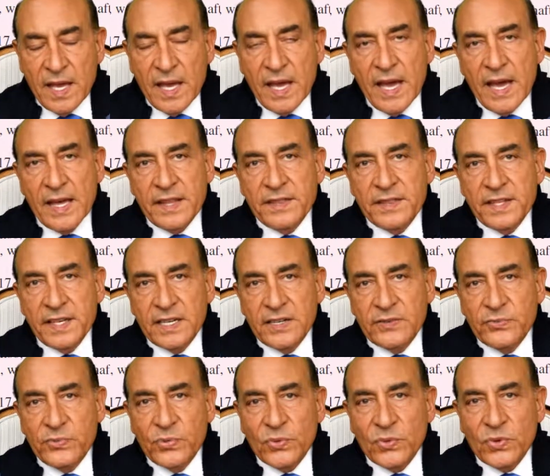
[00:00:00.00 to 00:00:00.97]
and
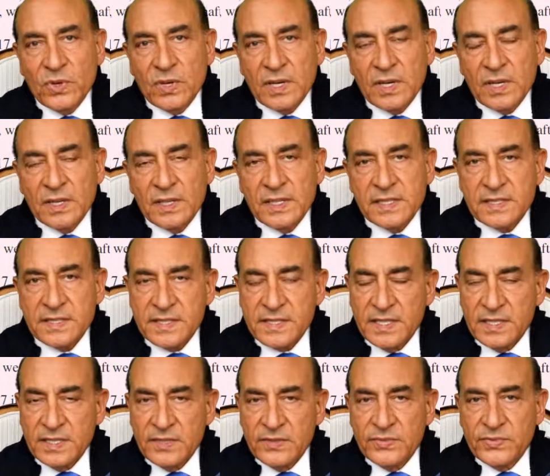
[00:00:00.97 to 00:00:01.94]
therefore
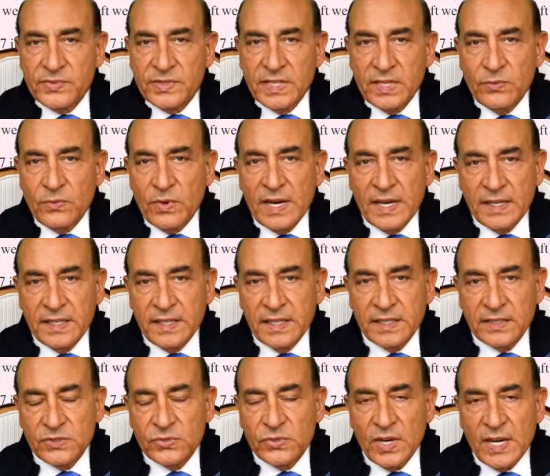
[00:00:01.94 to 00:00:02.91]
instead of
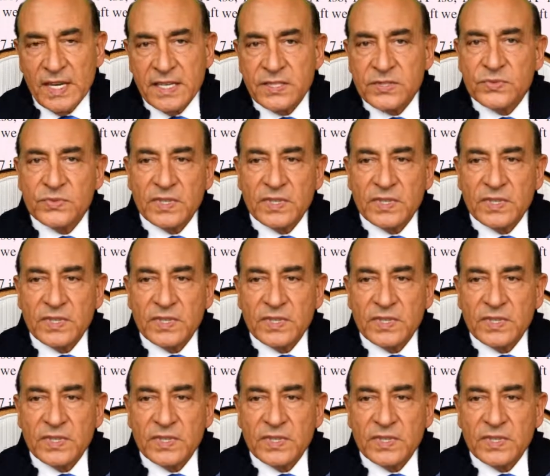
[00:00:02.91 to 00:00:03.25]
rewinding twice,